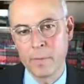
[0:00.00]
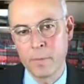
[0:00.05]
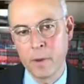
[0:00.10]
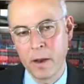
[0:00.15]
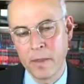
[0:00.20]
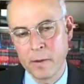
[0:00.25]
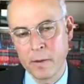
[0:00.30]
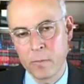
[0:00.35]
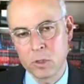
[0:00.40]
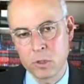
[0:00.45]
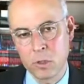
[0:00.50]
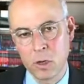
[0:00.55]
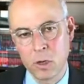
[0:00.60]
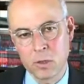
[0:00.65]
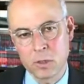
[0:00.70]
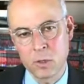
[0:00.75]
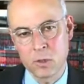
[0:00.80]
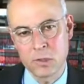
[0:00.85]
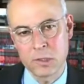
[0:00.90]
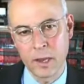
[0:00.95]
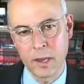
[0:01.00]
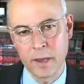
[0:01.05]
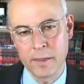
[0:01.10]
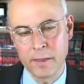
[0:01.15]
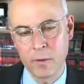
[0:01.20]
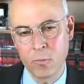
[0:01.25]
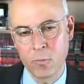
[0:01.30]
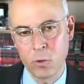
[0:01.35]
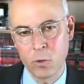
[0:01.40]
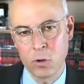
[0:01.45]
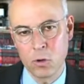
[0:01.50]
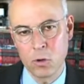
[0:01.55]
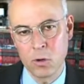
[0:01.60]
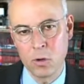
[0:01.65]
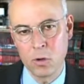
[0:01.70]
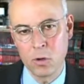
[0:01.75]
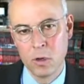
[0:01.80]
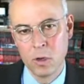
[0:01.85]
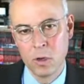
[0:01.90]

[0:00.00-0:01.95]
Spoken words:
but I think we should also say that we're